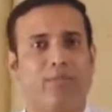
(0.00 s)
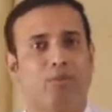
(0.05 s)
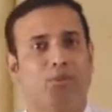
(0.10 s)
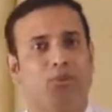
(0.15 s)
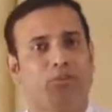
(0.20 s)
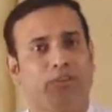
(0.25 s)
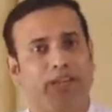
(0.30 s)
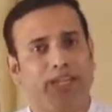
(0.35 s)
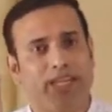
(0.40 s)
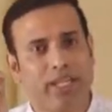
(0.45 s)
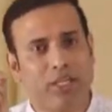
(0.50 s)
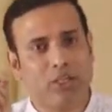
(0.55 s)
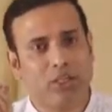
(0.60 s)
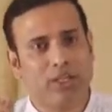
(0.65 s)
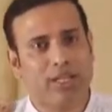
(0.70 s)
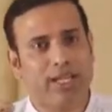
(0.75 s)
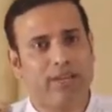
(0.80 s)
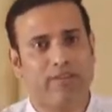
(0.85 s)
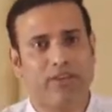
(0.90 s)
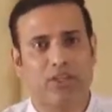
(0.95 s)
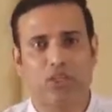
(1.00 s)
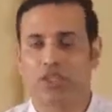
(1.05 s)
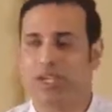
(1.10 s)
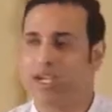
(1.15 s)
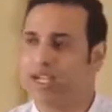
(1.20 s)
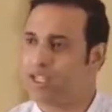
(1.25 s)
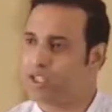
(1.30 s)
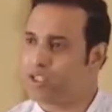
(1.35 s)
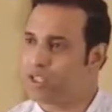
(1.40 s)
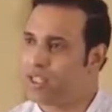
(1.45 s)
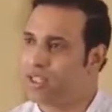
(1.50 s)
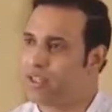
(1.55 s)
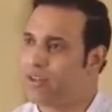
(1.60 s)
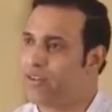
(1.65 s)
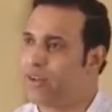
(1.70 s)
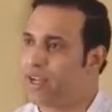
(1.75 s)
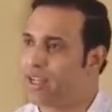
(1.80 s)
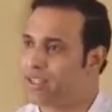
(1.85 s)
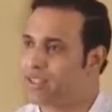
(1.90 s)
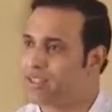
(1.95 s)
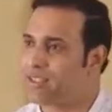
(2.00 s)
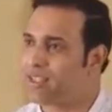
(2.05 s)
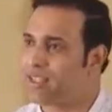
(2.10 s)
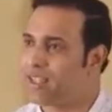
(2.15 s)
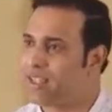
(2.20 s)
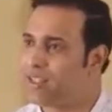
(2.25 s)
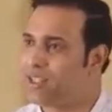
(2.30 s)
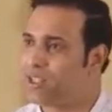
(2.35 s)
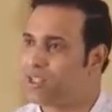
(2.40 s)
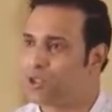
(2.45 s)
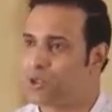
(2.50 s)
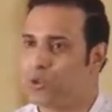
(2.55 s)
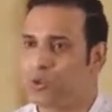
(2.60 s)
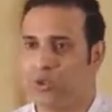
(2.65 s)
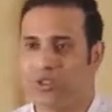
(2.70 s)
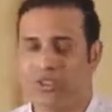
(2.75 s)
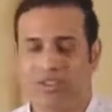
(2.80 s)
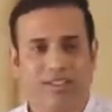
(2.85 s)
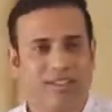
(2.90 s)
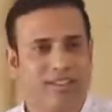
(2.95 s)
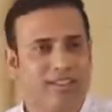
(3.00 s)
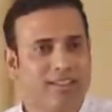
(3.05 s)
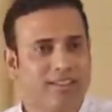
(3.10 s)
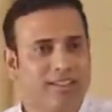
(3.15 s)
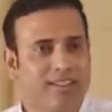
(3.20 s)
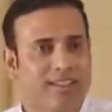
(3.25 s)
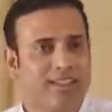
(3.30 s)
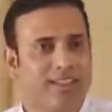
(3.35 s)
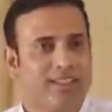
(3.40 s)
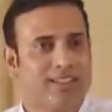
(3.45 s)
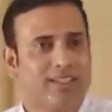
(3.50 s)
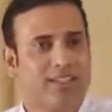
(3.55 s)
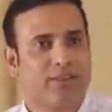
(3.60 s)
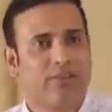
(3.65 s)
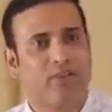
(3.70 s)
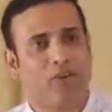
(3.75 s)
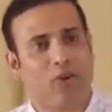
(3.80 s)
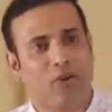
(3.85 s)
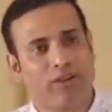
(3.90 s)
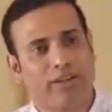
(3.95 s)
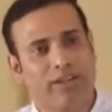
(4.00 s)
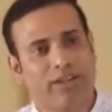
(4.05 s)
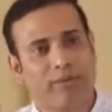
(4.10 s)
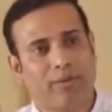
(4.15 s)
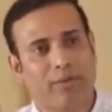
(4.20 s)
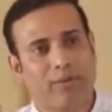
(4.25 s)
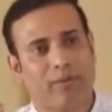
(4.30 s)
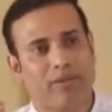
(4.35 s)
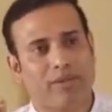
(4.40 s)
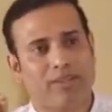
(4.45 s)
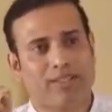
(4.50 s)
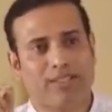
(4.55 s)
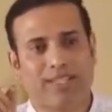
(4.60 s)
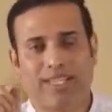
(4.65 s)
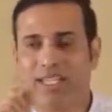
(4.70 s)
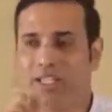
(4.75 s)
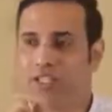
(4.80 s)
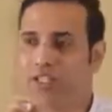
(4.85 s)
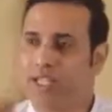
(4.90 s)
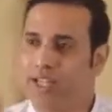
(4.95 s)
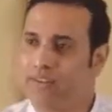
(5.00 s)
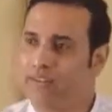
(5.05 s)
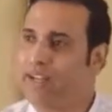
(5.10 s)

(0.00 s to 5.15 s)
of each and every child she interacts in the school. She fondly remembers each and every